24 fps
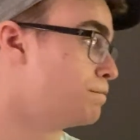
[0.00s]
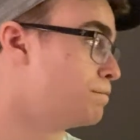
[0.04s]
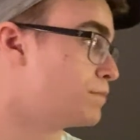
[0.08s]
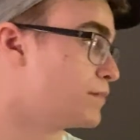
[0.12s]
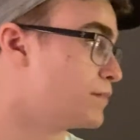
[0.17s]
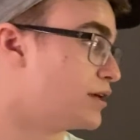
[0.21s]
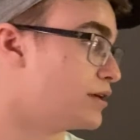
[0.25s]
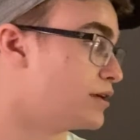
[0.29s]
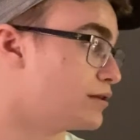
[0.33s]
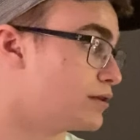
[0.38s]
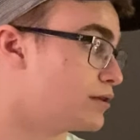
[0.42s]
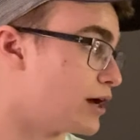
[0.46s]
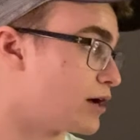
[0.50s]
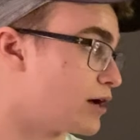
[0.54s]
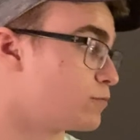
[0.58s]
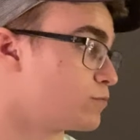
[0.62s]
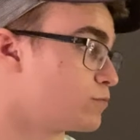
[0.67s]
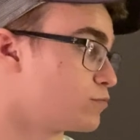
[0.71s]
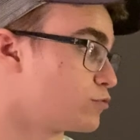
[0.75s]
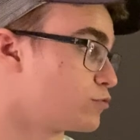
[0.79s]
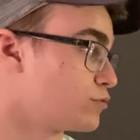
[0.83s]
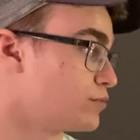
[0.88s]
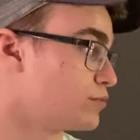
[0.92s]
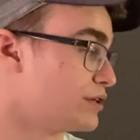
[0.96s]
in that
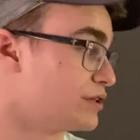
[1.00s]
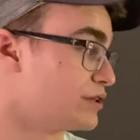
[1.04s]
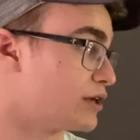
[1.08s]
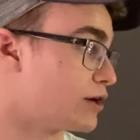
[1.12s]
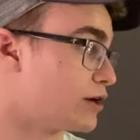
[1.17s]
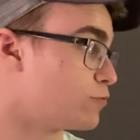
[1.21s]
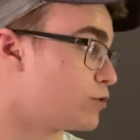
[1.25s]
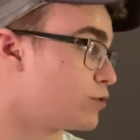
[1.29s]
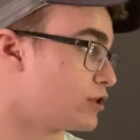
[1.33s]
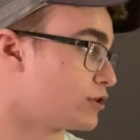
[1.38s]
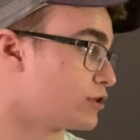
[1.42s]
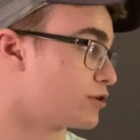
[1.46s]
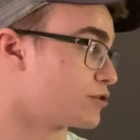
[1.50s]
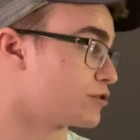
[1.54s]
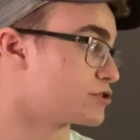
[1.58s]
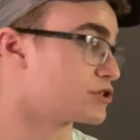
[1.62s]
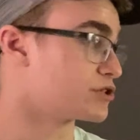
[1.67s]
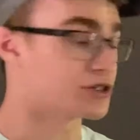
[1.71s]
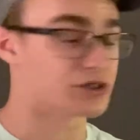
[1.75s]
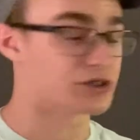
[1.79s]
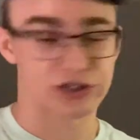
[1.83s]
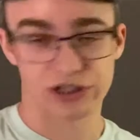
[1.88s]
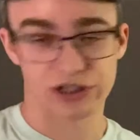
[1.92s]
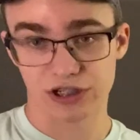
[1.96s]
wildcard
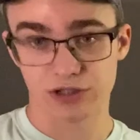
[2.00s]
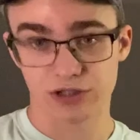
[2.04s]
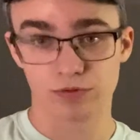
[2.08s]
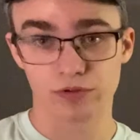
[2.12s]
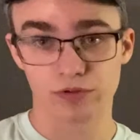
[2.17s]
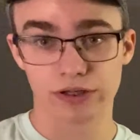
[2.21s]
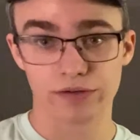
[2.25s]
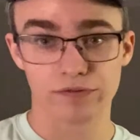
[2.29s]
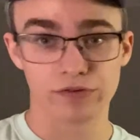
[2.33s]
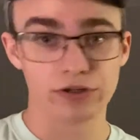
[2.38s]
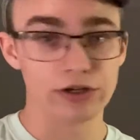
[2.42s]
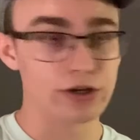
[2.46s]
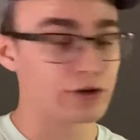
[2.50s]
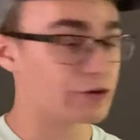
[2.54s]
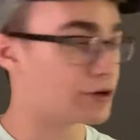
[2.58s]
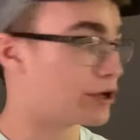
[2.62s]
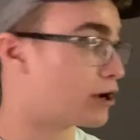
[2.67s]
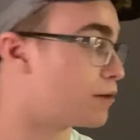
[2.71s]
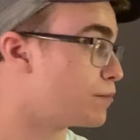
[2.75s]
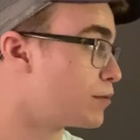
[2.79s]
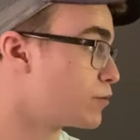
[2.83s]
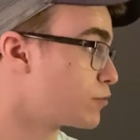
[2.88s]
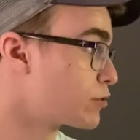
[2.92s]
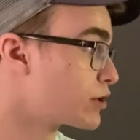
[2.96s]
stage. I guess we'll never know
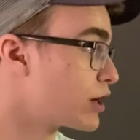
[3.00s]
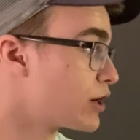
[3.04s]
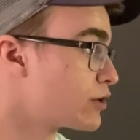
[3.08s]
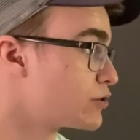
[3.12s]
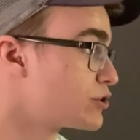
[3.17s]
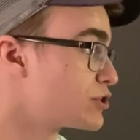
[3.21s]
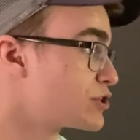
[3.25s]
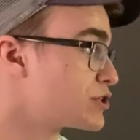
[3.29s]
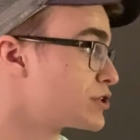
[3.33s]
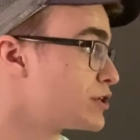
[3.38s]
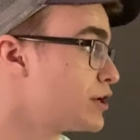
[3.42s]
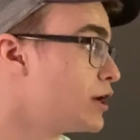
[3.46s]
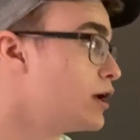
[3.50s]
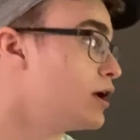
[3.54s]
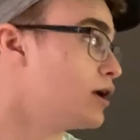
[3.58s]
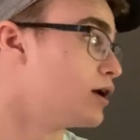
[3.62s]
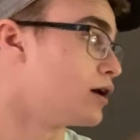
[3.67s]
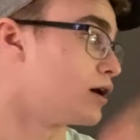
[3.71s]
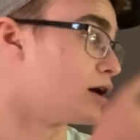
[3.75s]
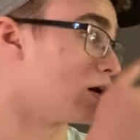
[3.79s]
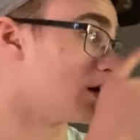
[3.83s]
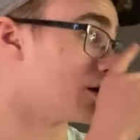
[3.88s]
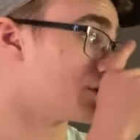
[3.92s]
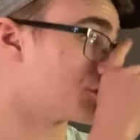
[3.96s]
now. But regardless,
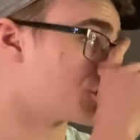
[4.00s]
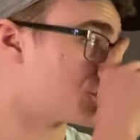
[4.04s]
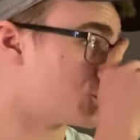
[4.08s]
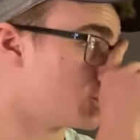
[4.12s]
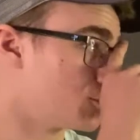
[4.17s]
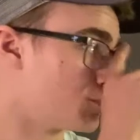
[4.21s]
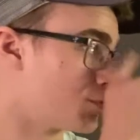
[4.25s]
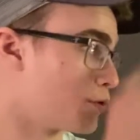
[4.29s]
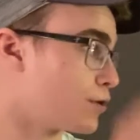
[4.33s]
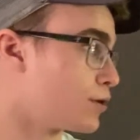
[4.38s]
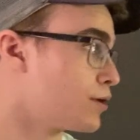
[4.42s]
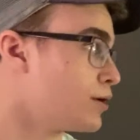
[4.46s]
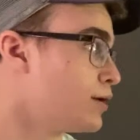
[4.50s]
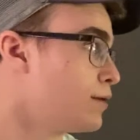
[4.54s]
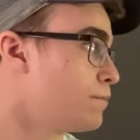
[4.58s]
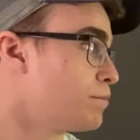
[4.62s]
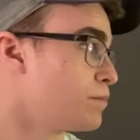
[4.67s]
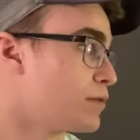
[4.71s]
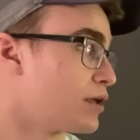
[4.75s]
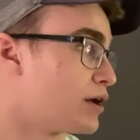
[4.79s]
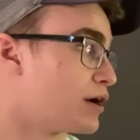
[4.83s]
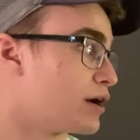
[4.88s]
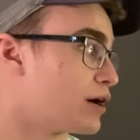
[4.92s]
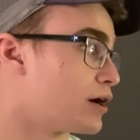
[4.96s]
Super,
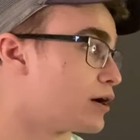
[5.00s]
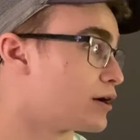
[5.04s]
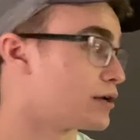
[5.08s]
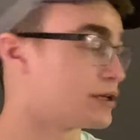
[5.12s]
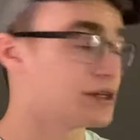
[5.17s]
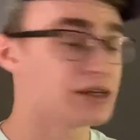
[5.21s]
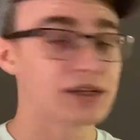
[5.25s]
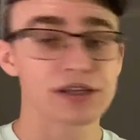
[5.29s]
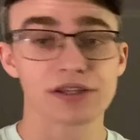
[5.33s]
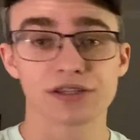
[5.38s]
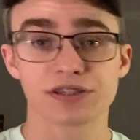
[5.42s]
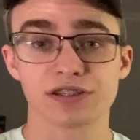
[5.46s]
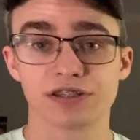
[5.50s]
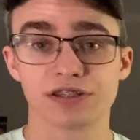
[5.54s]
he has